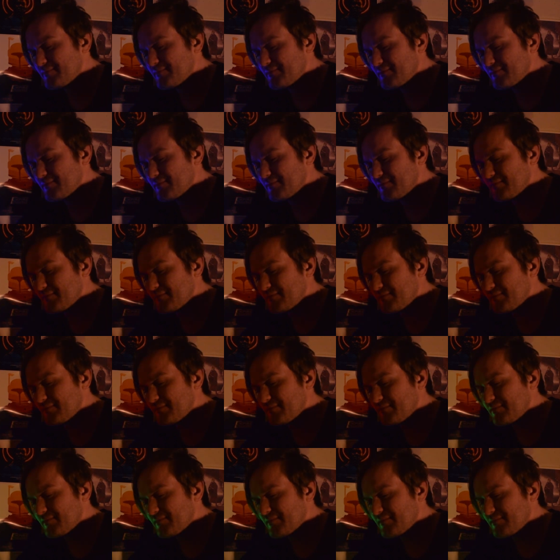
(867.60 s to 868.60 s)

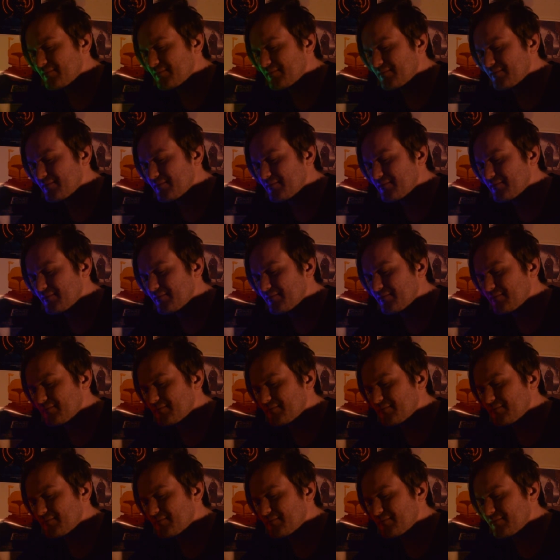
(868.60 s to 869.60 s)

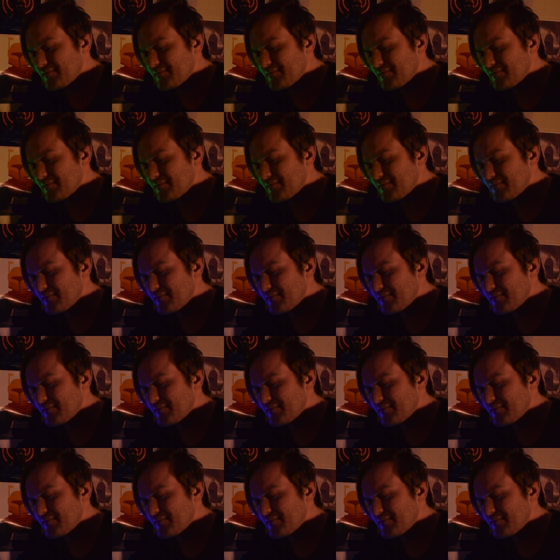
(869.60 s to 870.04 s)
(no one is talking)